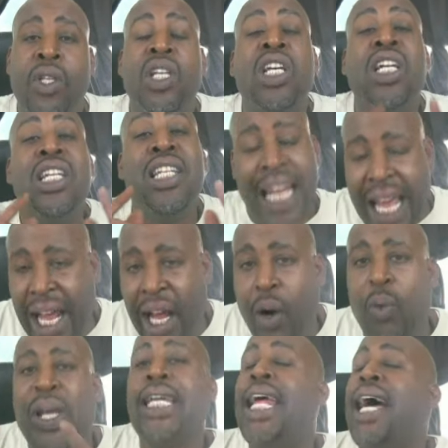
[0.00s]
Now we
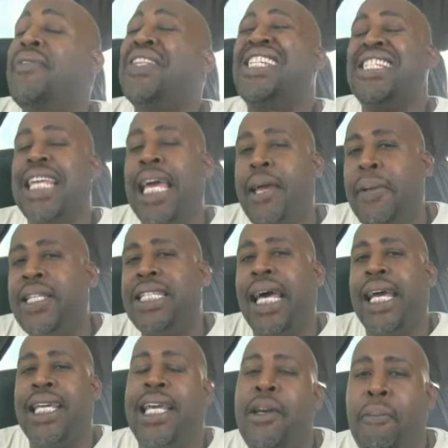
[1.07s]
can have the same
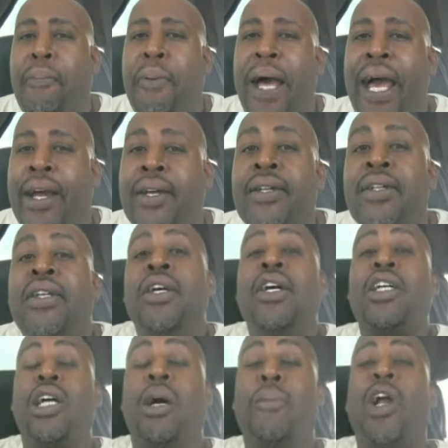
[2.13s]
exact impact
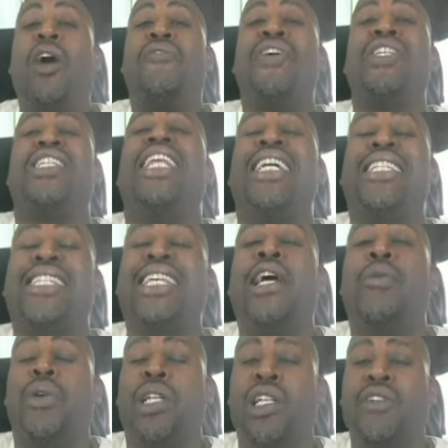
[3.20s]
coming off as less
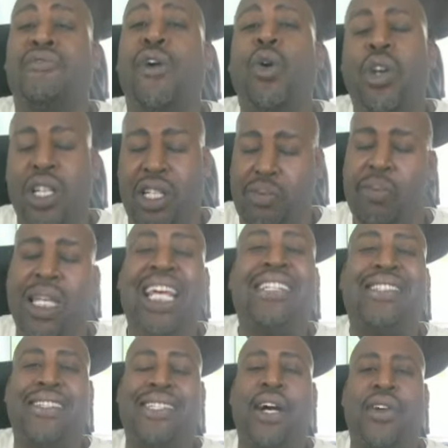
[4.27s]
inwardly focused,
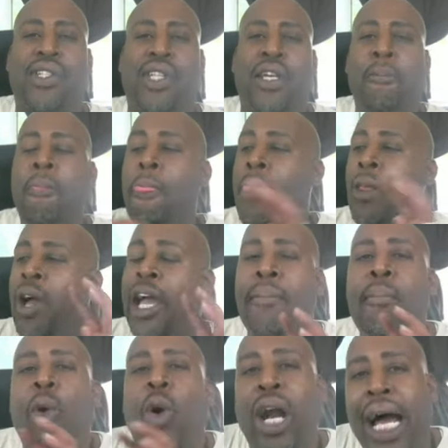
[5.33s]
less salesy, and
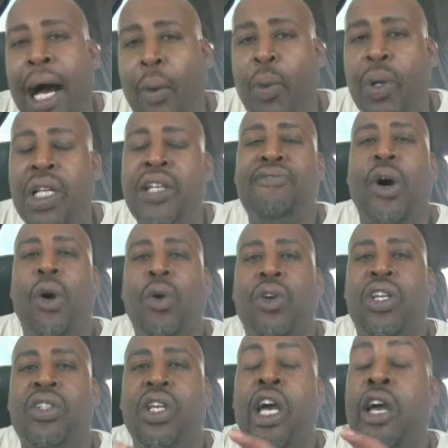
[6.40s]
more outwardly
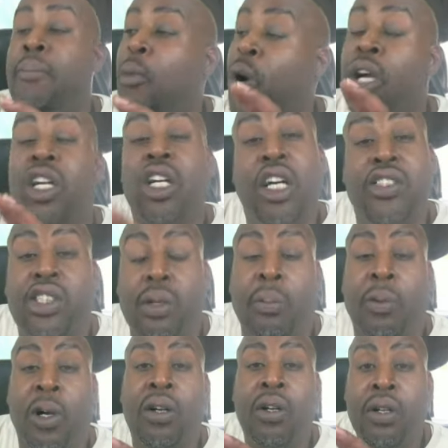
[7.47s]
focused and more
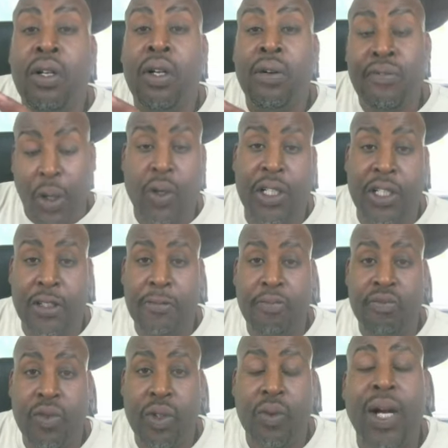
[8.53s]
customer focused,
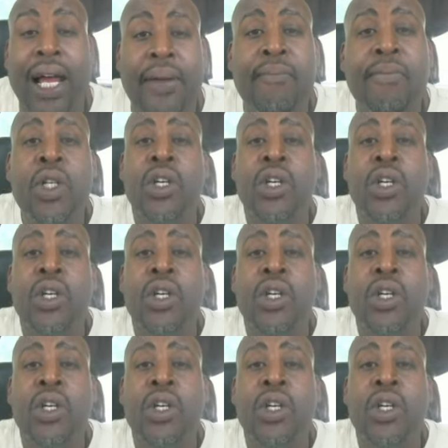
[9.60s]
right?